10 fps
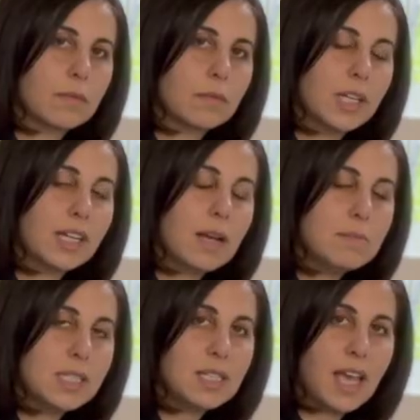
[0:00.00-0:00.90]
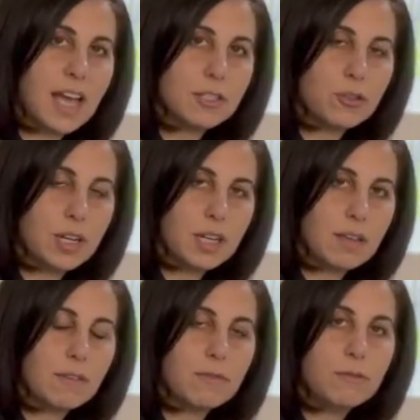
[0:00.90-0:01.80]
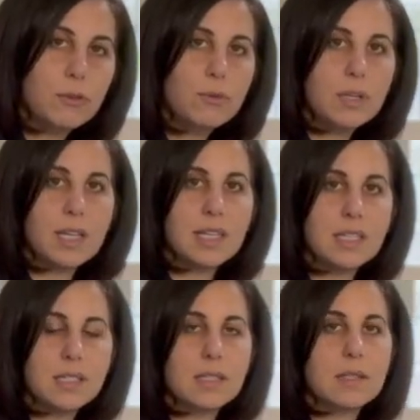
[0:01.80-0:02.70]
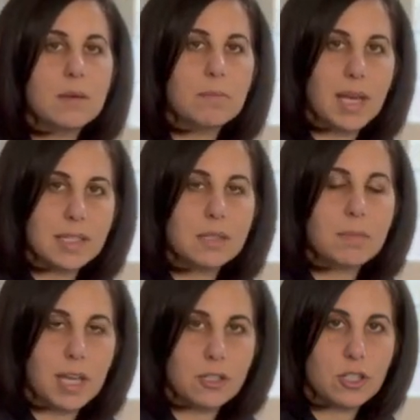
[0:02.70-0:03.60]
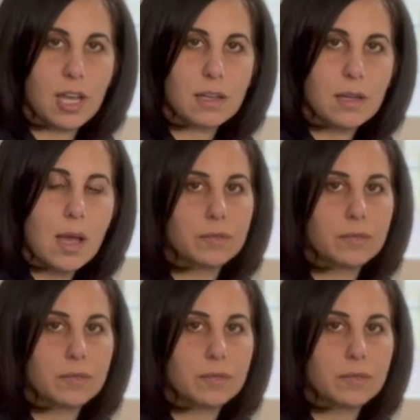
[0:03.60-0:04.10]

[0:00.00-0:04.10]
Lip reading: When it comes to cat training, food is the best paycheck,